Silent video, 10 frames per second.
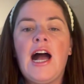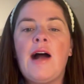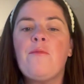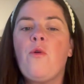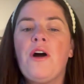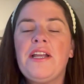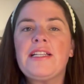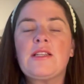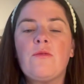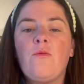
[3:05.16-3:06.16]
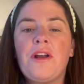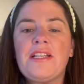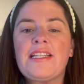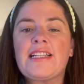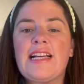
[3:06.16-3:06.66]
One is, what
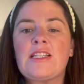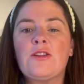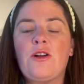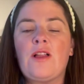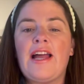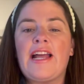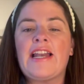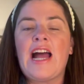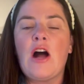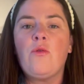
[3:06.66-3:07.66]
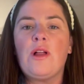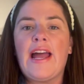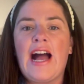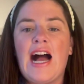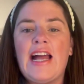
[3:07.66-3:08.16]
does success look like, and how will
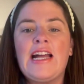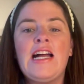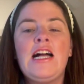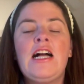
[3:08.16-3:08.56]
AI